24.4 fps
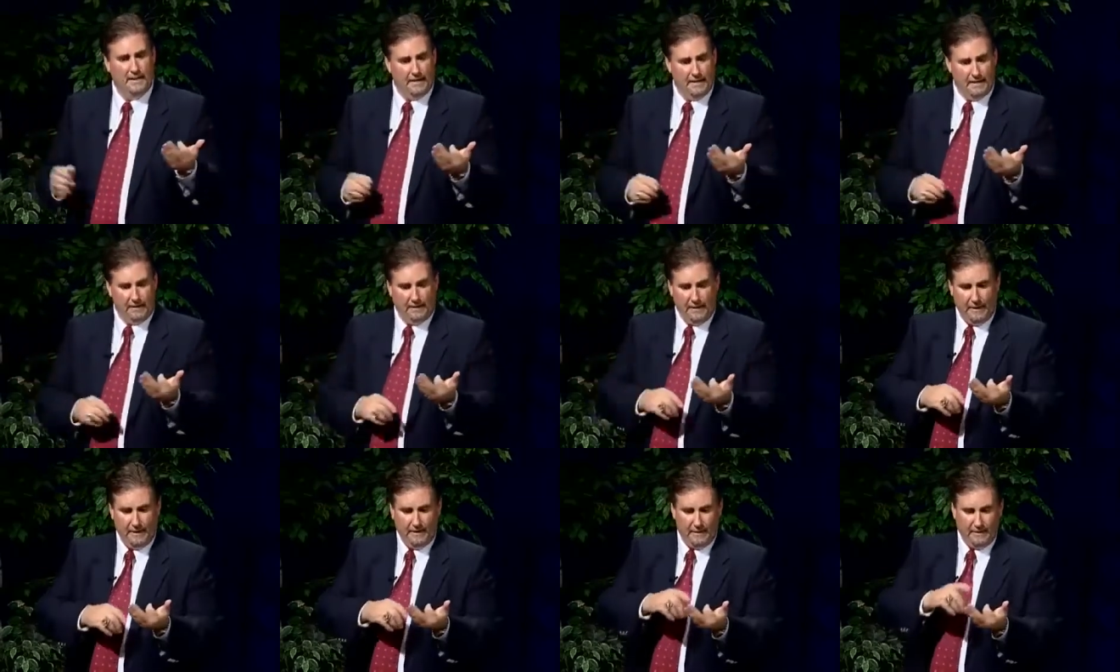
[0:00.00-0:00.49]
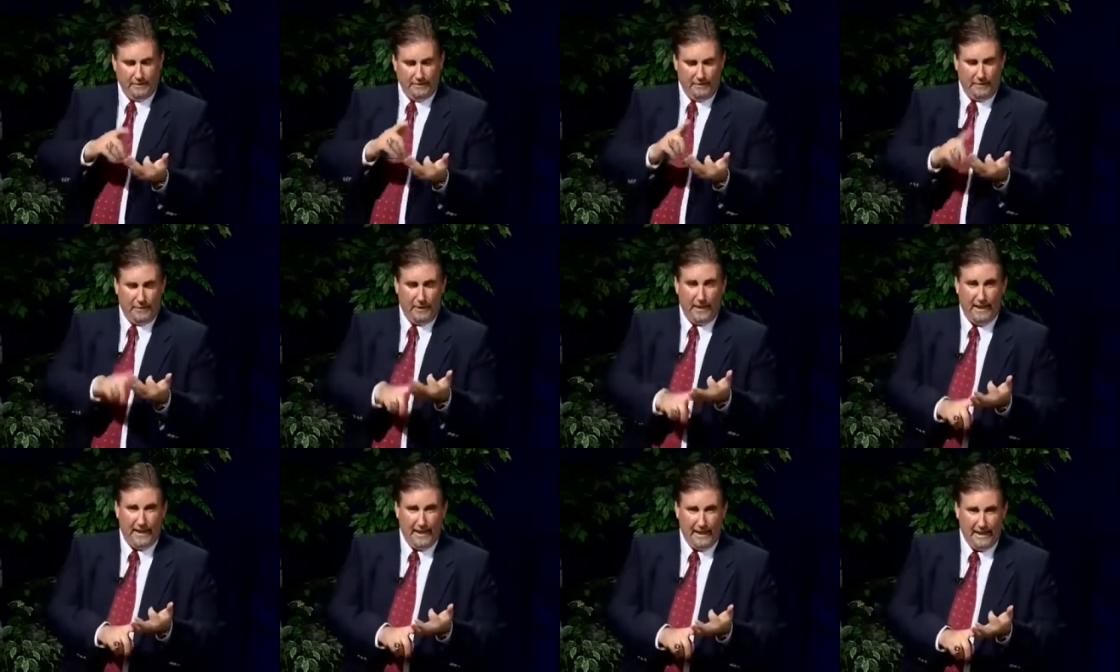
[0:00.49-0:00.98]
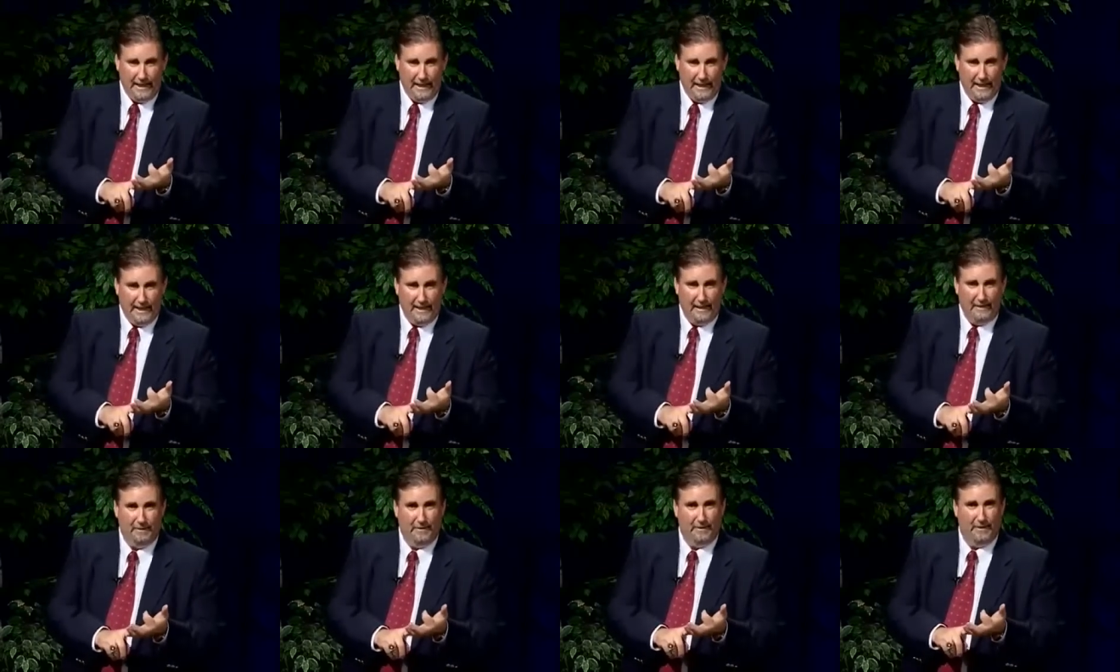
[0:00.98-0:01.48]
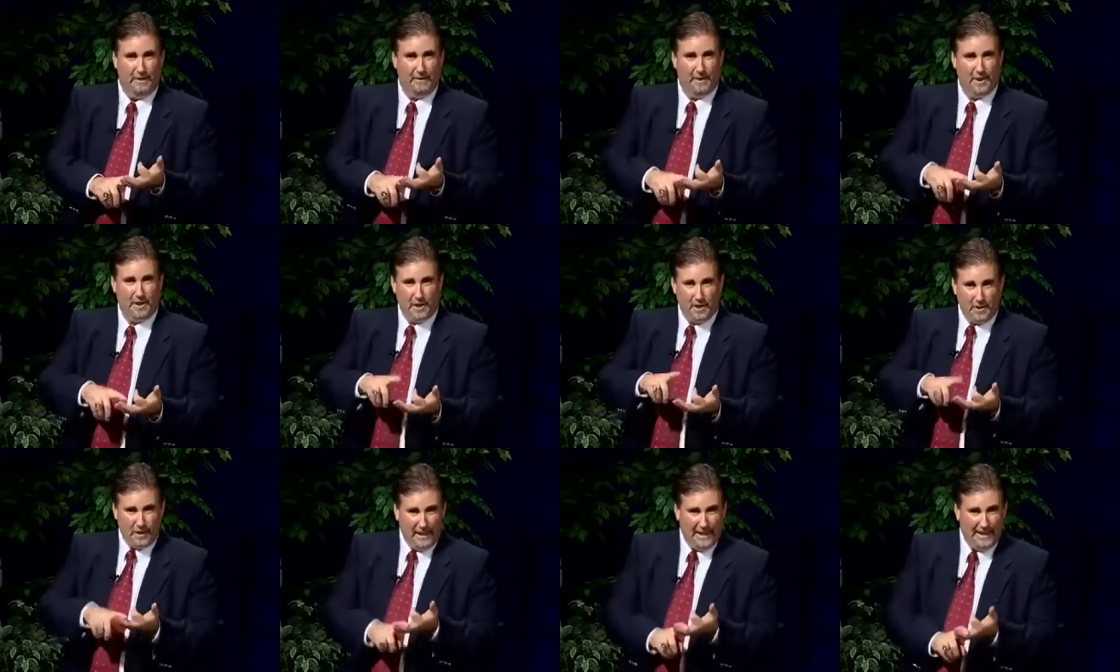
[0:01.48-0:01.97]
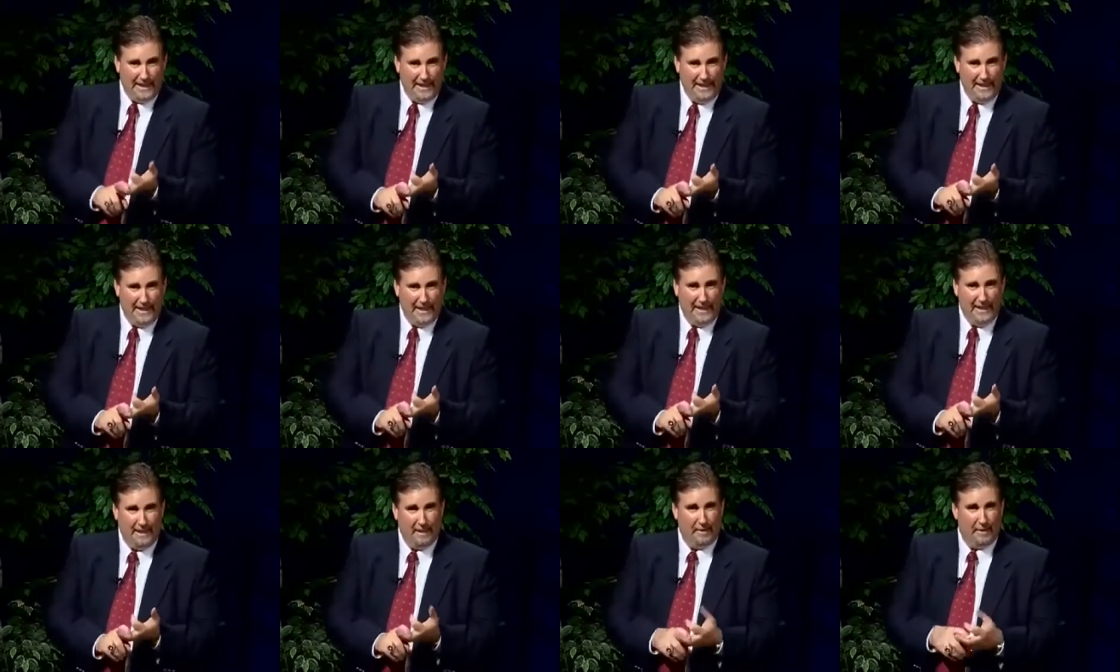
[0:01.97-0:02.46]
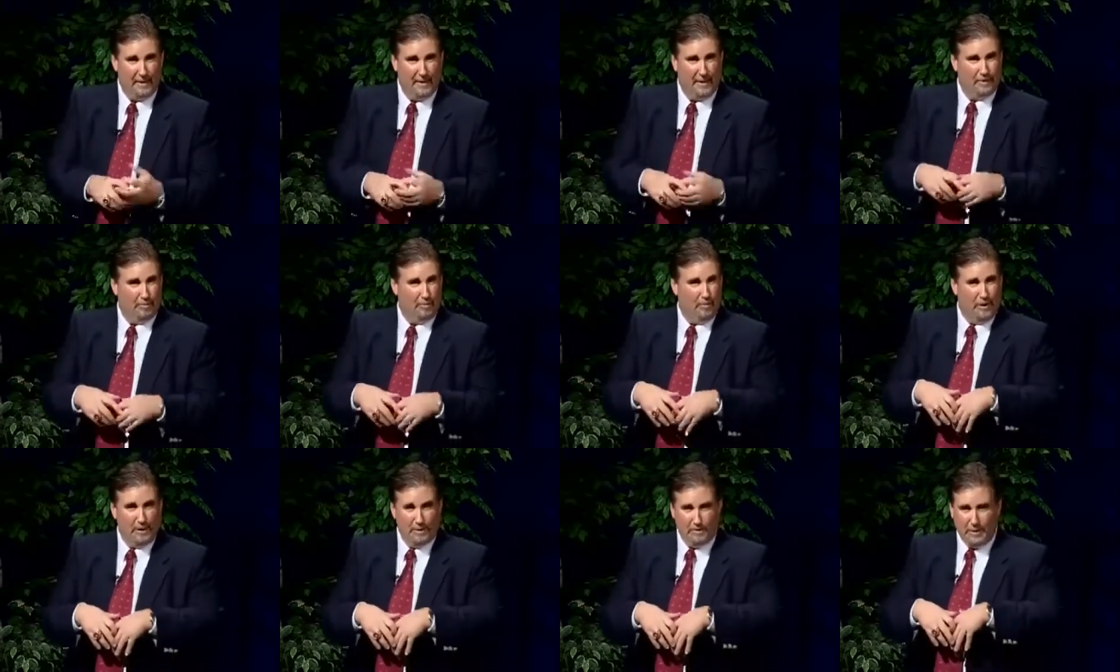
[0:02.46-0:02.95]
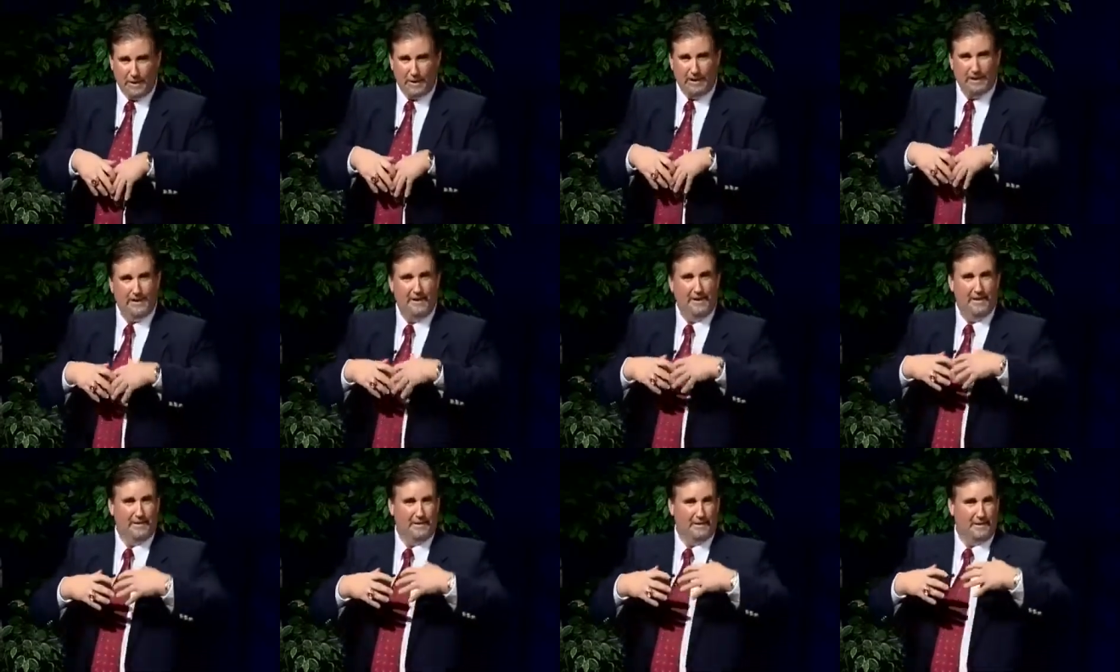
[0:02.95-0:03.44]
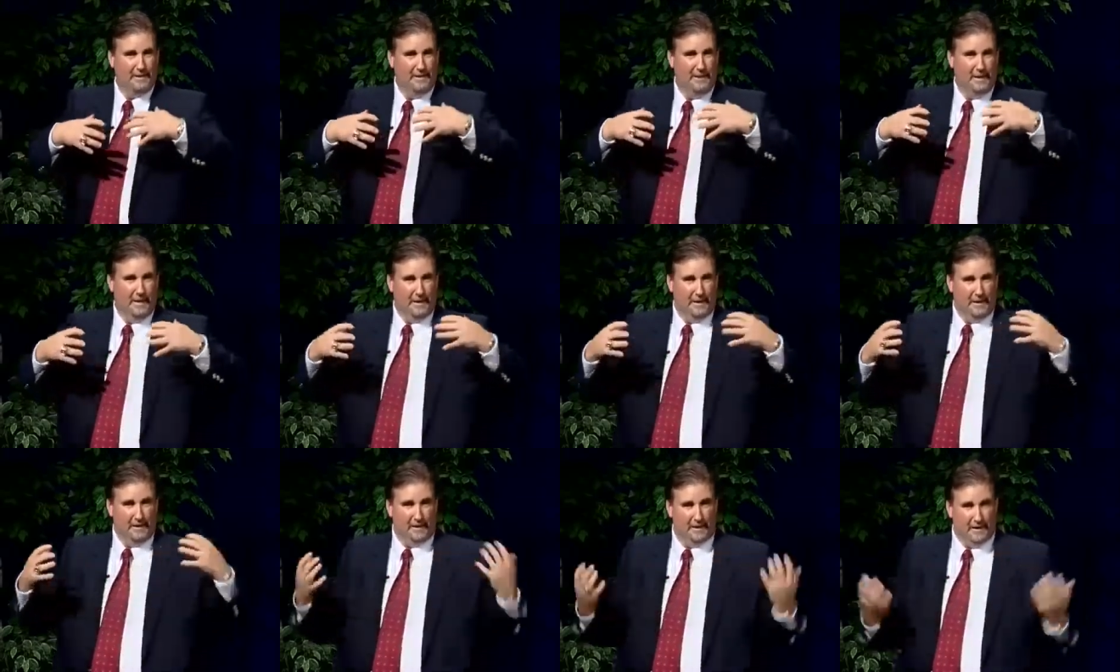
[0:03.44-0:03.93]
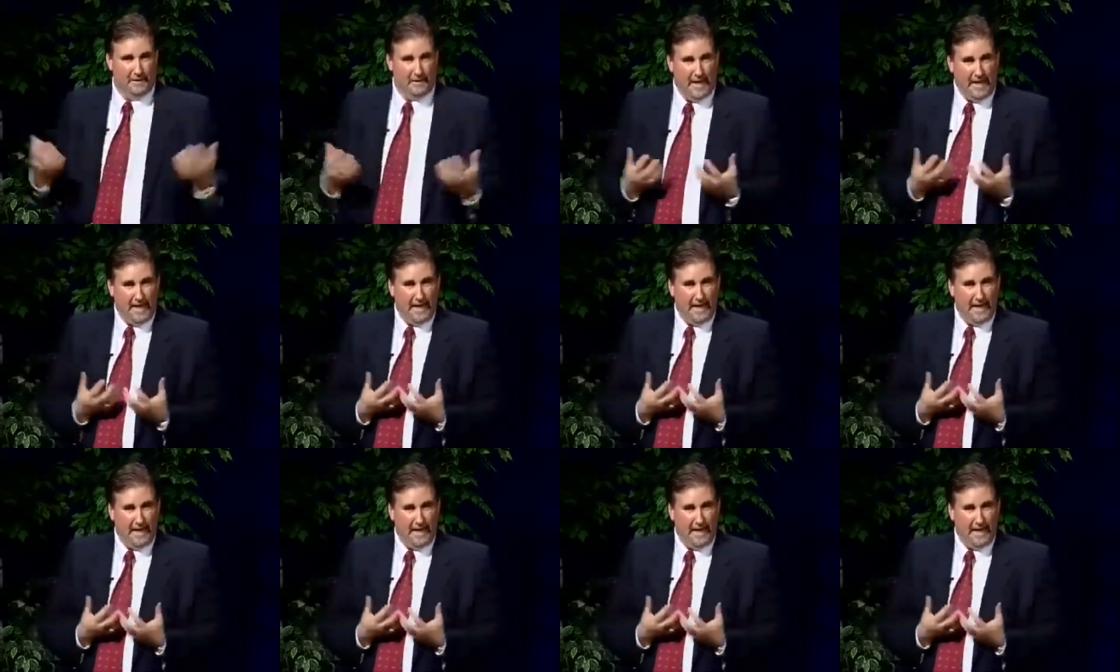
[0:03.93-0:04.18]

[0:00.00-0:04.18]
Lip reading: they're either flying out, they're striking out, in one way or another, they're